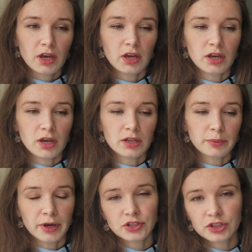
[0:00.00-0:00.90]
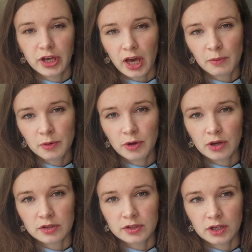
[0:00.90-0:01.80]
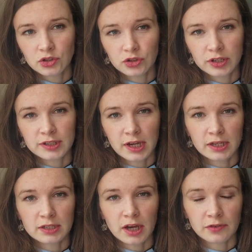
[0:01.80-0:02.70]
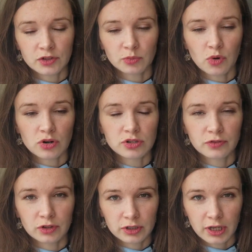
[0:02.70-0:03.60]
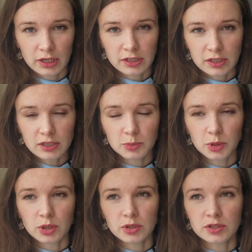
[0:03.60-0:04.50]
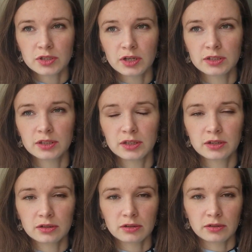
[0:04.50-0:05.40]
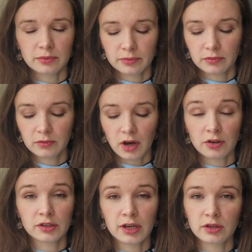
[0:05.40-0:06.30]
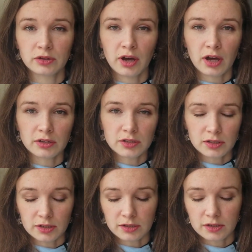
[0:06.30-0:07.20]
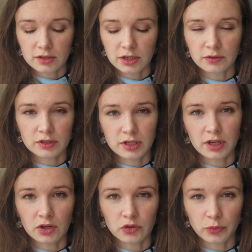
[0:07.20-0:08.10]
And I'm actually happy, because they should attend after more difficult cases, because I think I rely on God that He will take care of